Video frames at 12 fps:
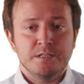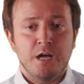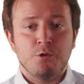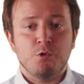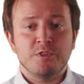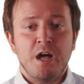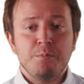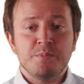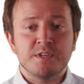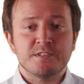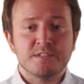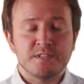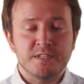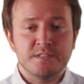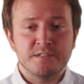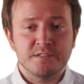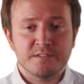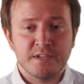Now, what happens
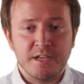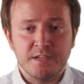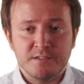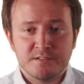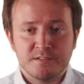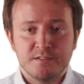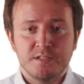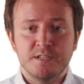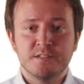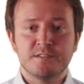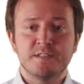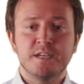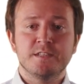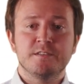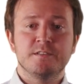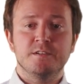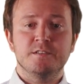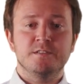in this case is
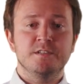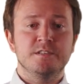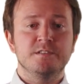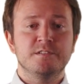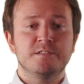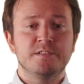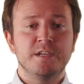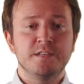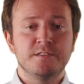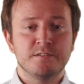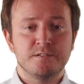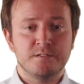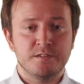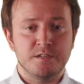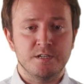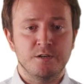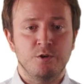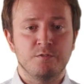that the state
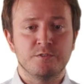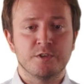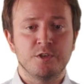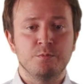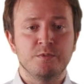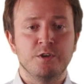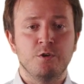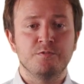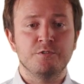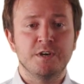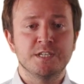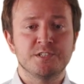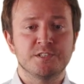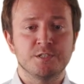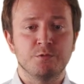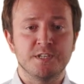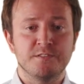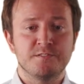of the
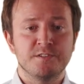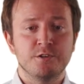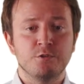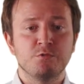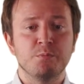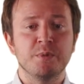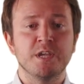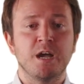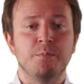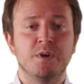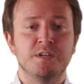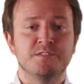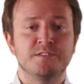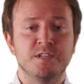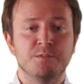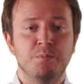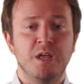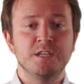registry when it's 0 will become a
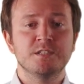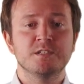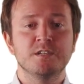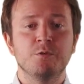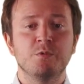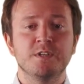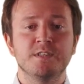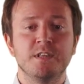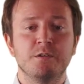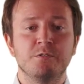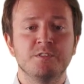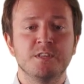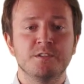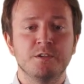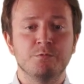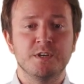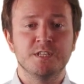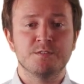state plus, and
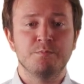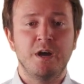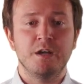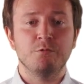when it's